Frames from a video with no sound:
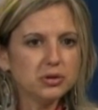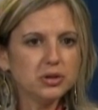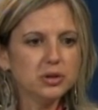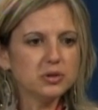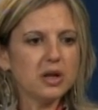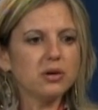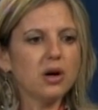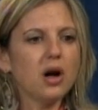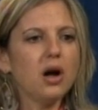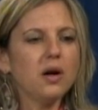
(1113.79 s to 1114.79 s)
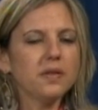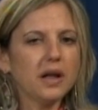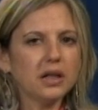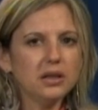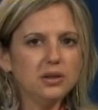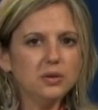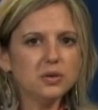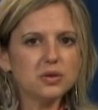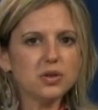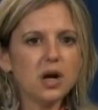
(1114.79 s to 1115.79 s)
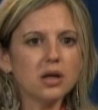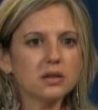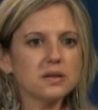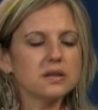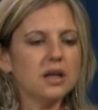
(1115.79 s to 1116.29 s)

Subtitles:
use alcohol, that can use drugs,